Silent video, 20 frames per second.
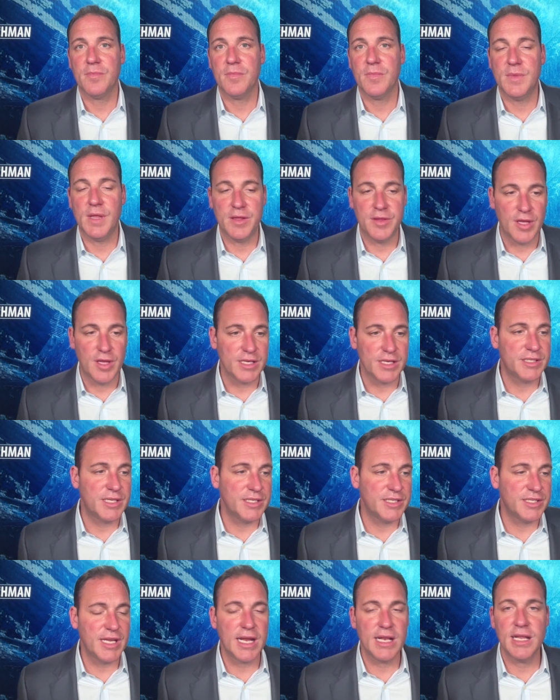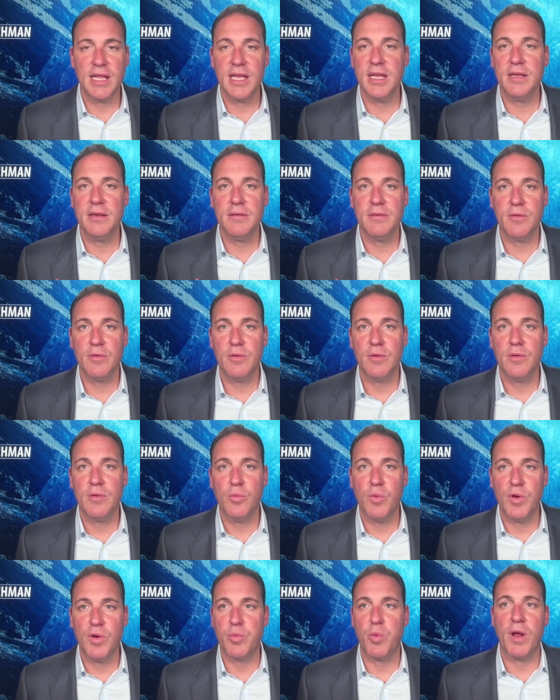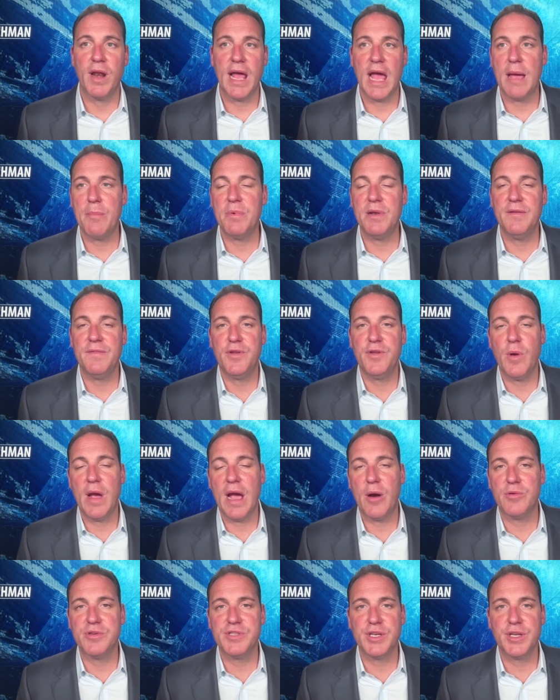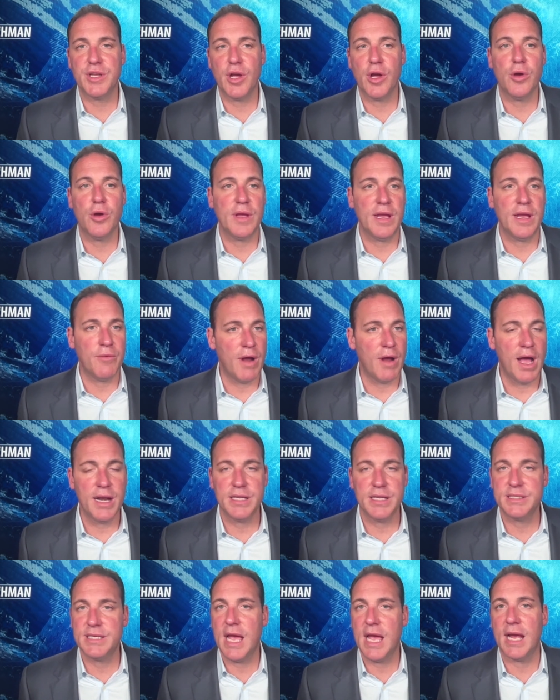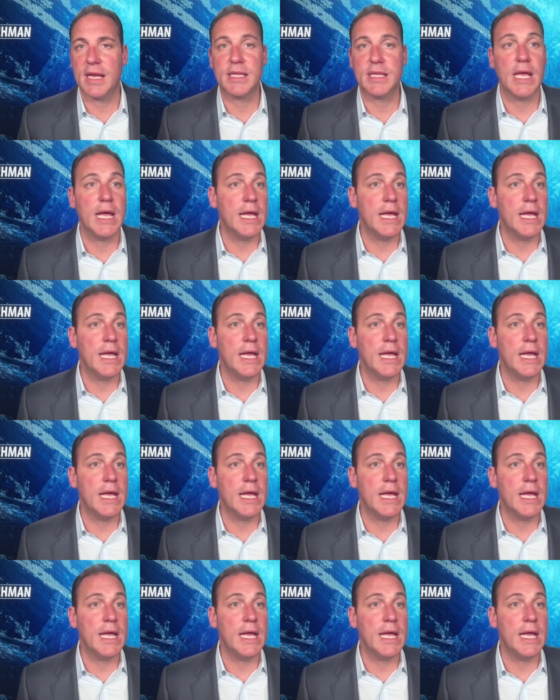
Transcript: The dust is settling with what happened a few hours ago. Iran attacked.